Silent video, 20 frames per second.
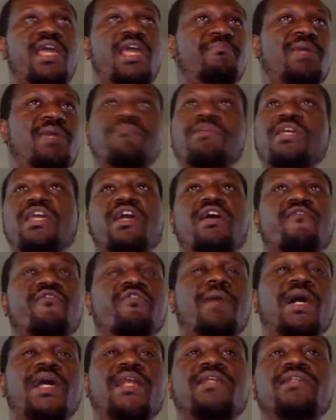maybe
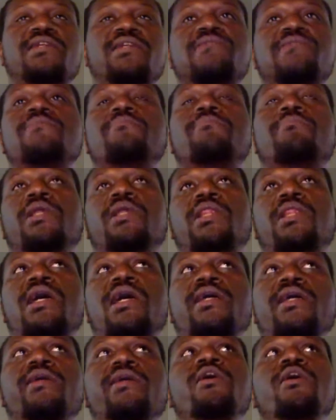everybody does it, but
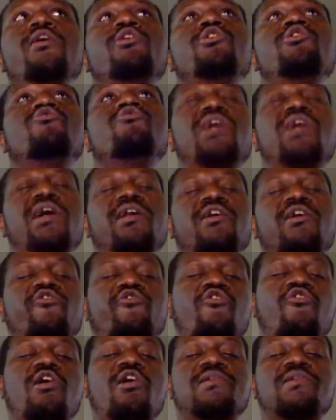like you kind of
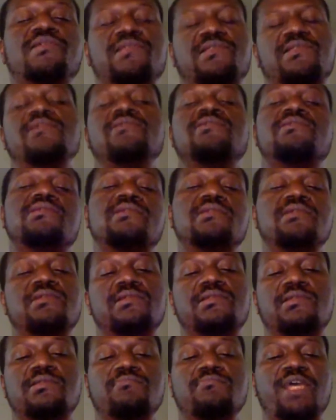cross
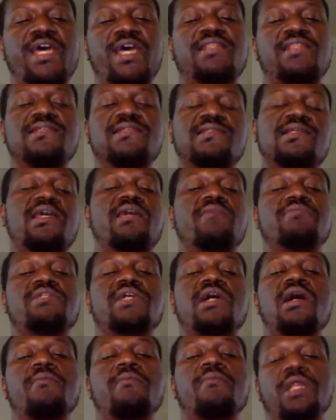senses at the same
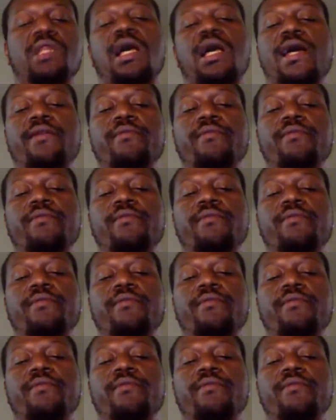time a lot.